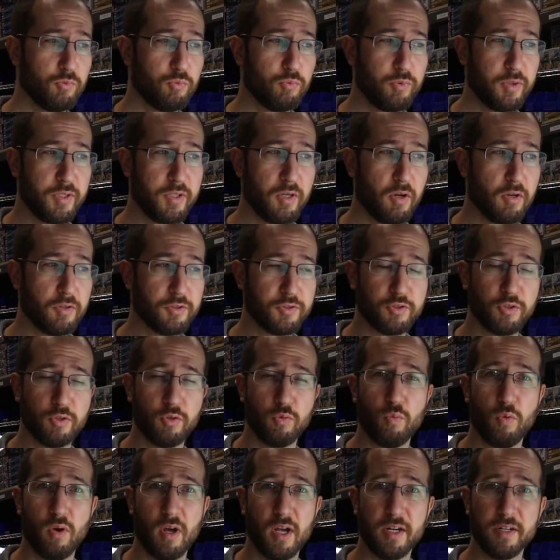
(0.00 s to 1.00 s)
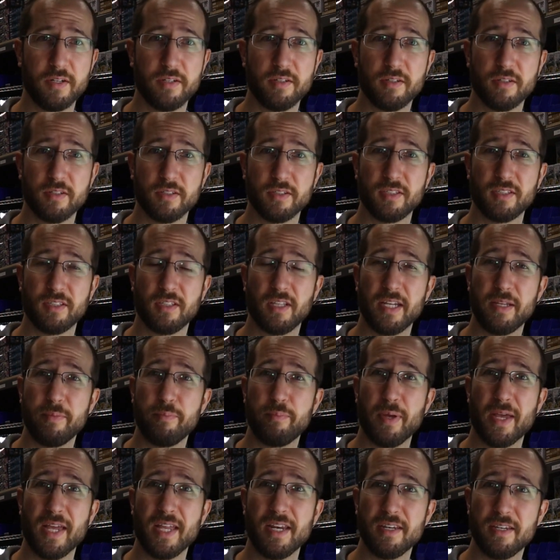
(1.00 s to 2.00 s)
We also want a slight
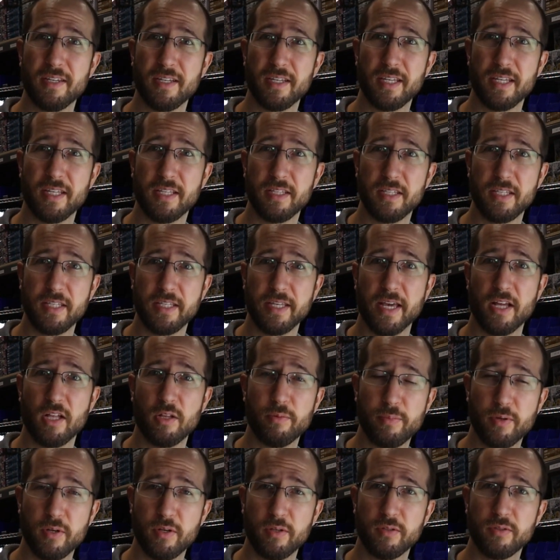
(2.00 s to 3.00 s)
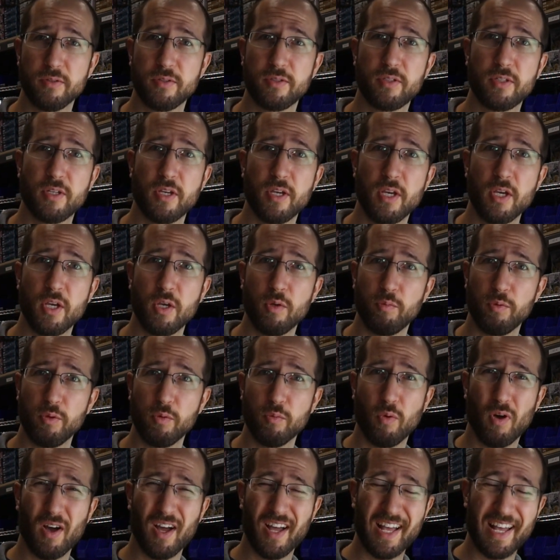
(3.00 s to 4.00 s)
bend in the elbows. We
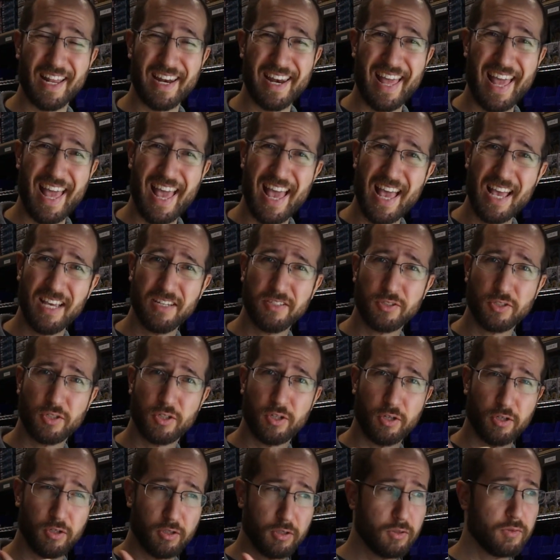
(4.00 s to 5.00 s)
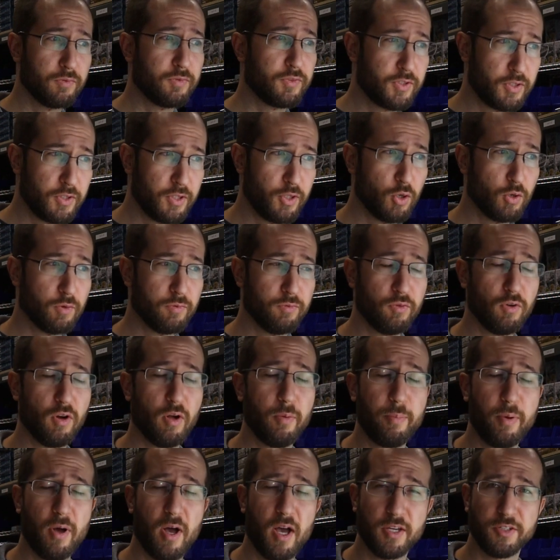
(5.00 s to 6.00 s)
want an S curve to the
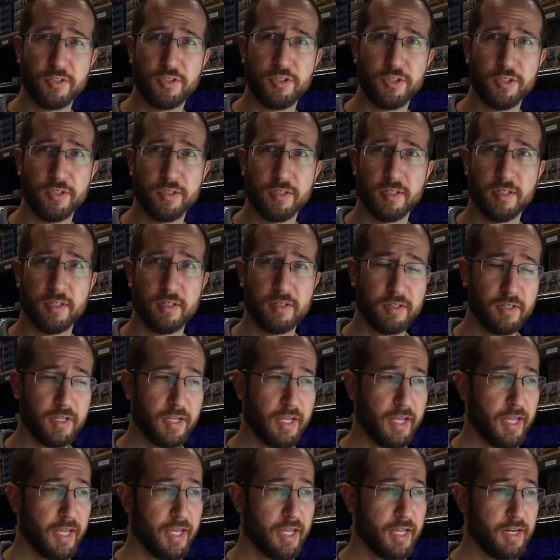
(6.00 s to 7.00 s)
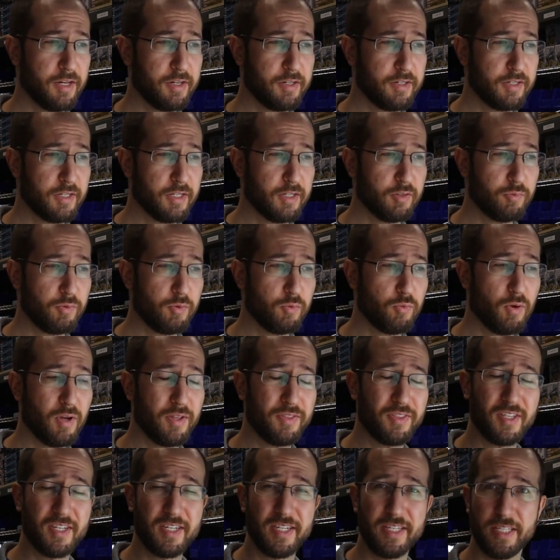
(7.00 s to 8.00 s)
overall posture, and we
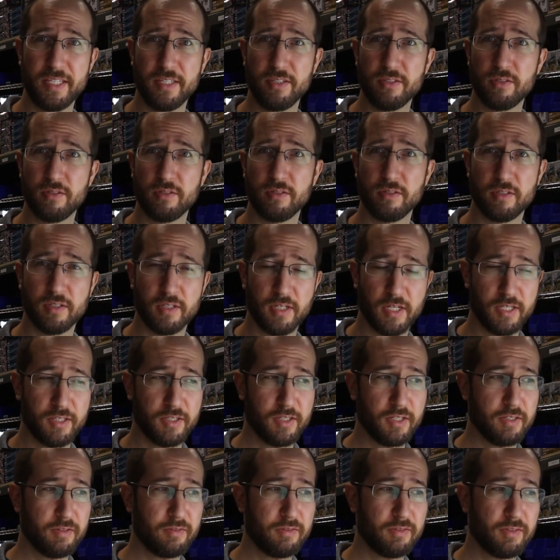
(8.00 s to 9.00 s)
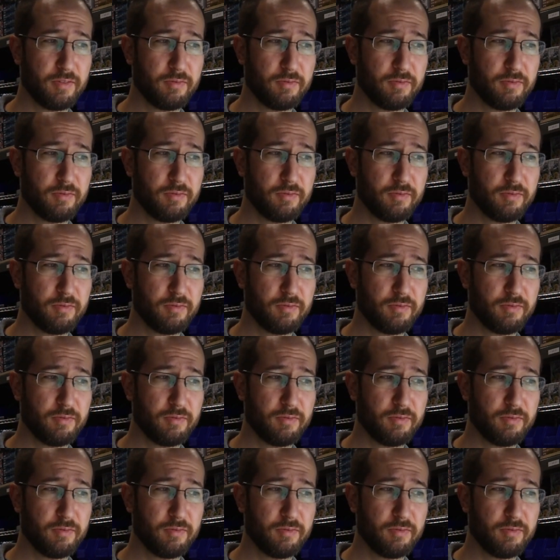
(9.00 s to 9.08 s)
want the knees and